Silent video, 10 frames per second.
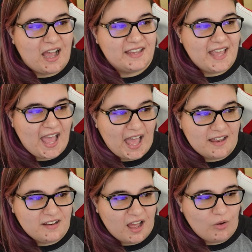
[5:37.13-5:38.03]
I
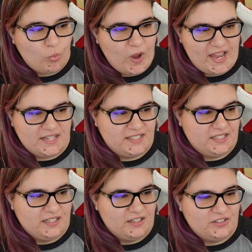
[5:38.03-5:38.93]
cannot
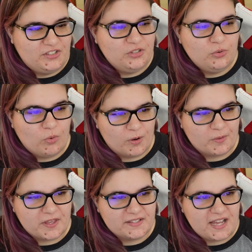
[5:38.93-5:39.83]
wait to order
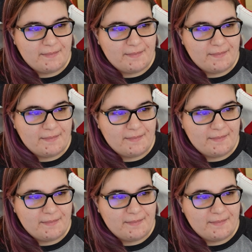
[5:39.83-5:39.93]
this.